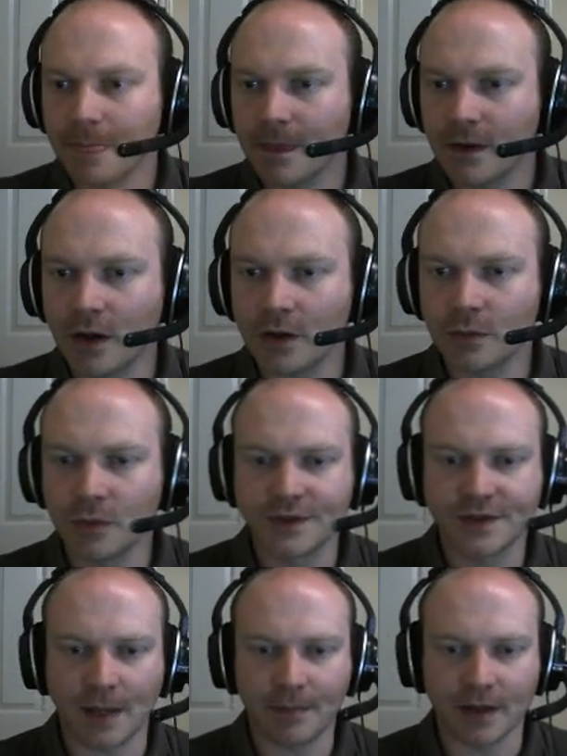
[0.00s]
Cottonwood
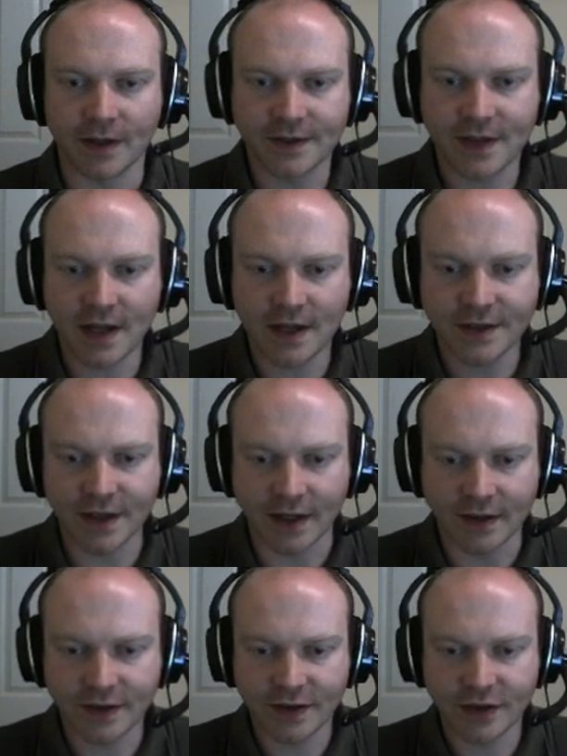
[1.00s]
saplings, these
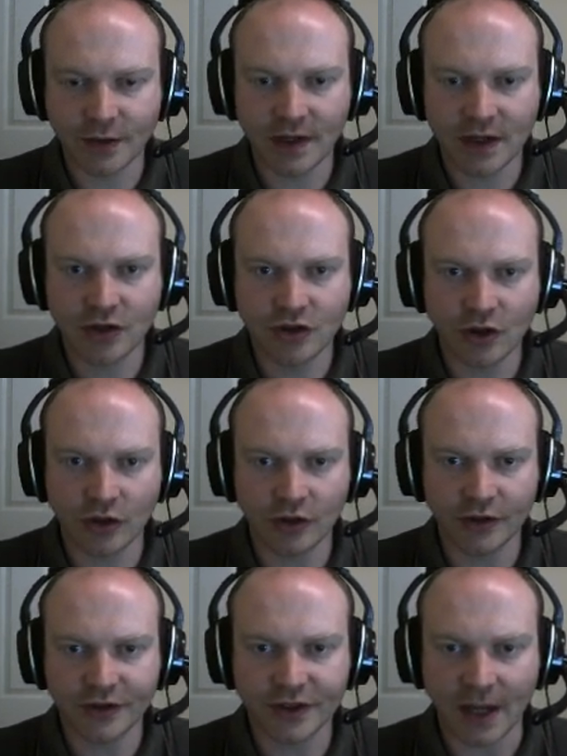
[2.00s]
things. So we need a
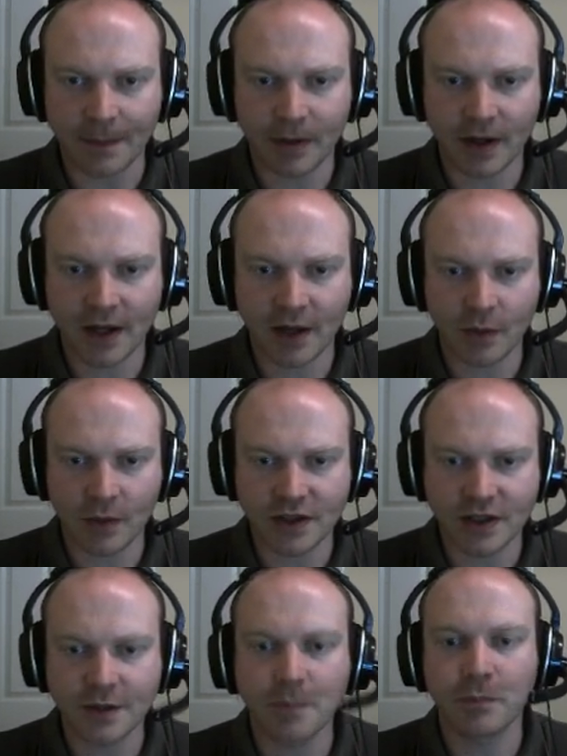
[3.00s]
jungle sapling,
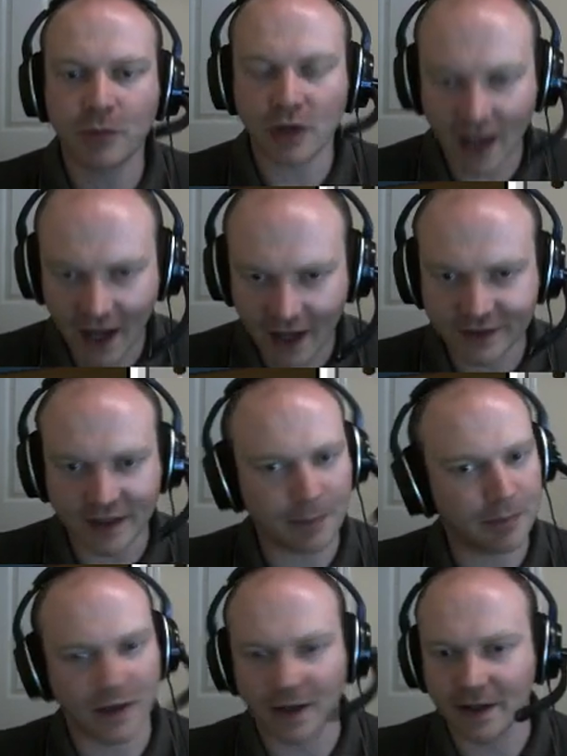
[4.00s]
which is a clay
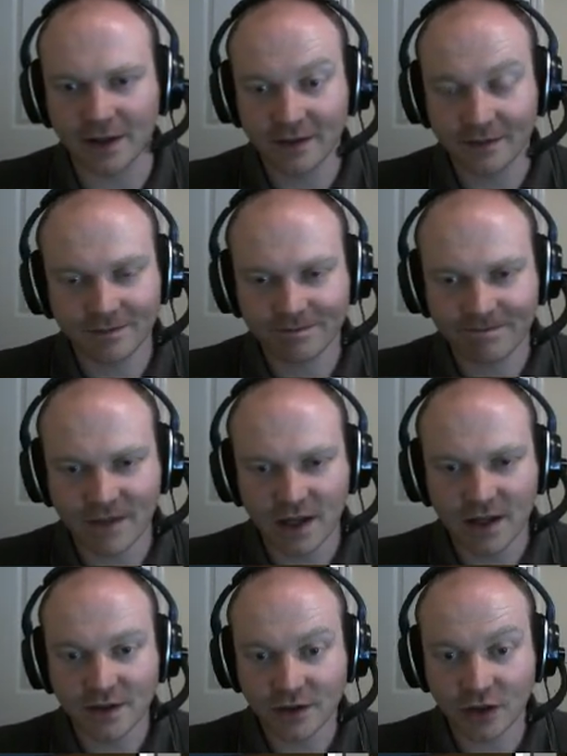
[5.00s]
sapling.
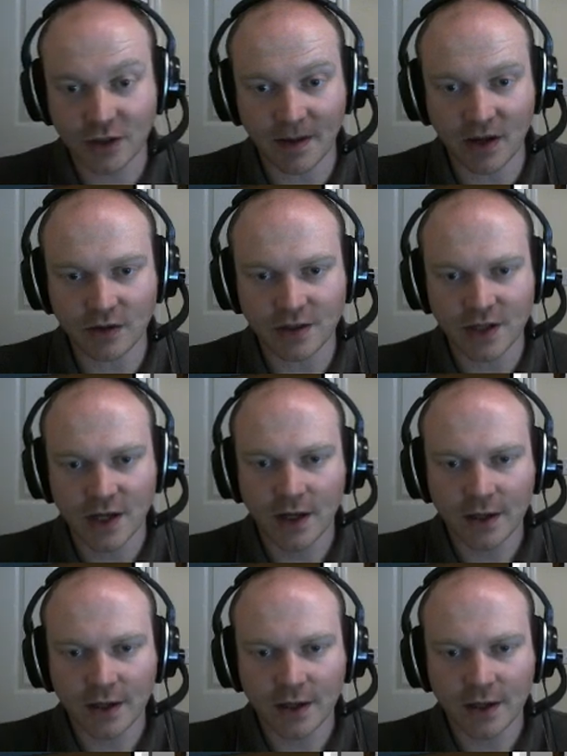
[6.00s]
So good job I looked.